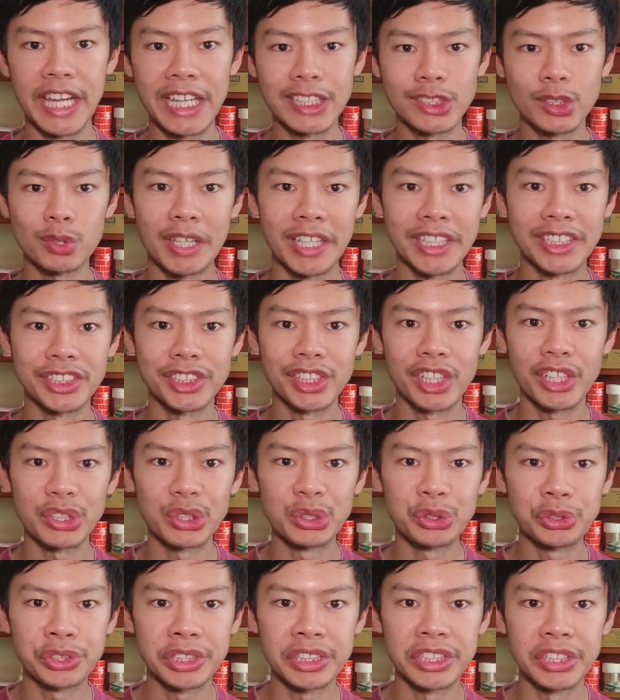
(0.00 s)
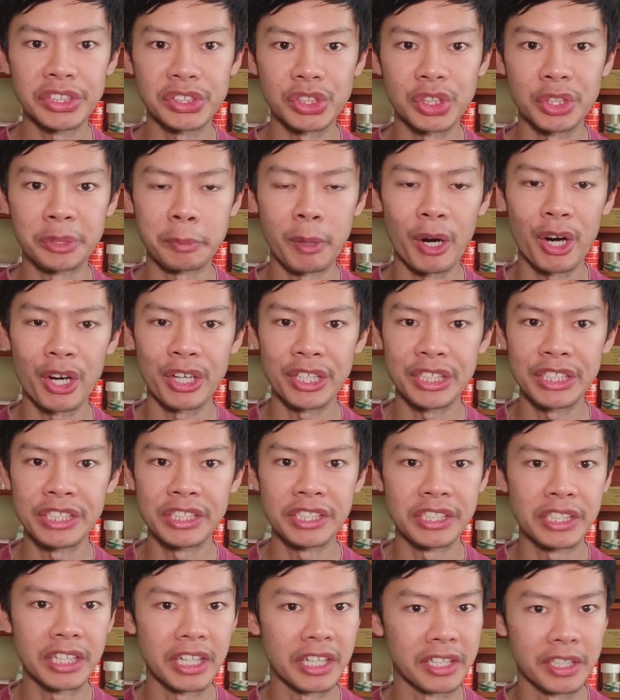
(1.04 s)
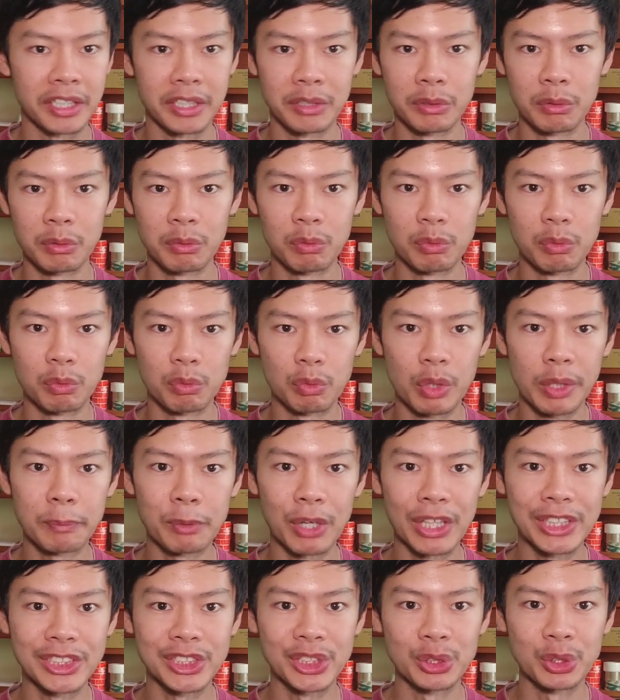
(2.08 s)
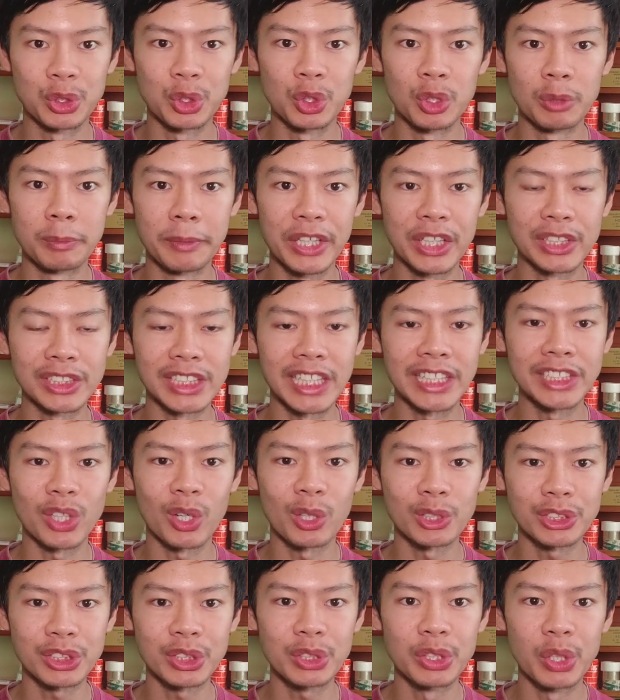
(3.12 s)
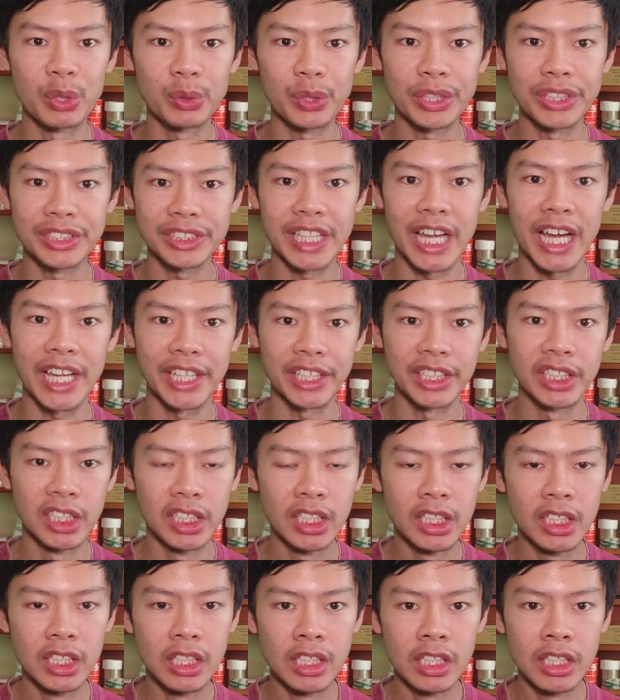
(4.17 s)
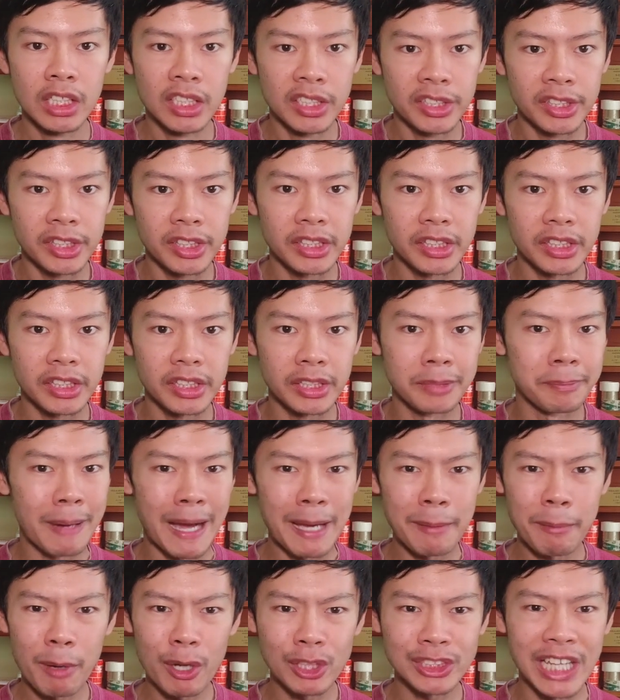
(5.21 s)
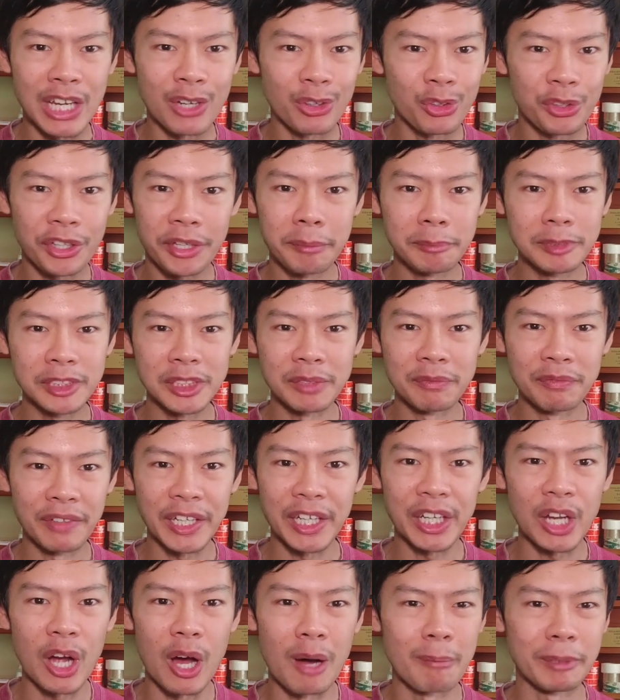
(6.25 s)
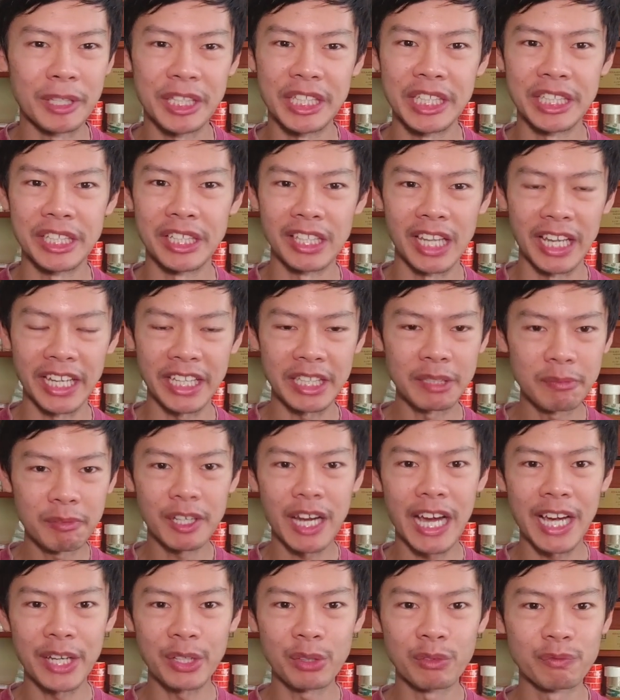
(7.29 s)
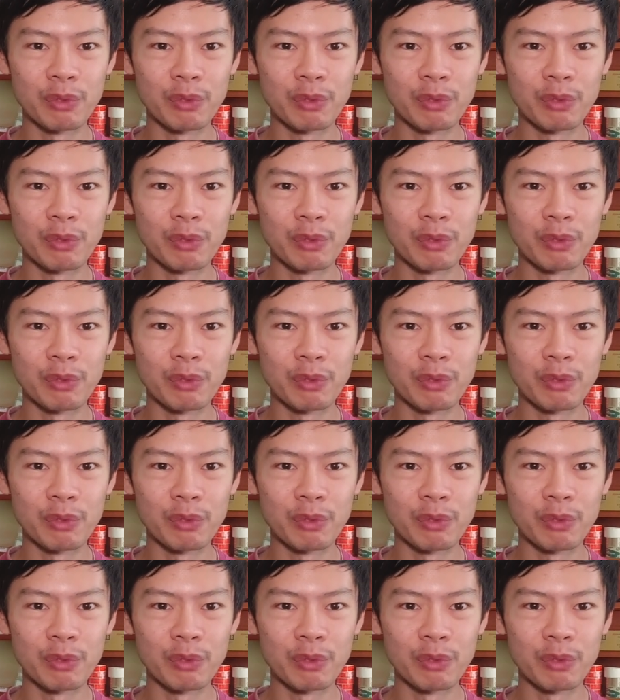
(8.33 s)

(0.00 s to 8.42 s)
And that's why I started using the third-party Repricer tool, because I also noticed that the buy box algorithms are very complicated. Like, even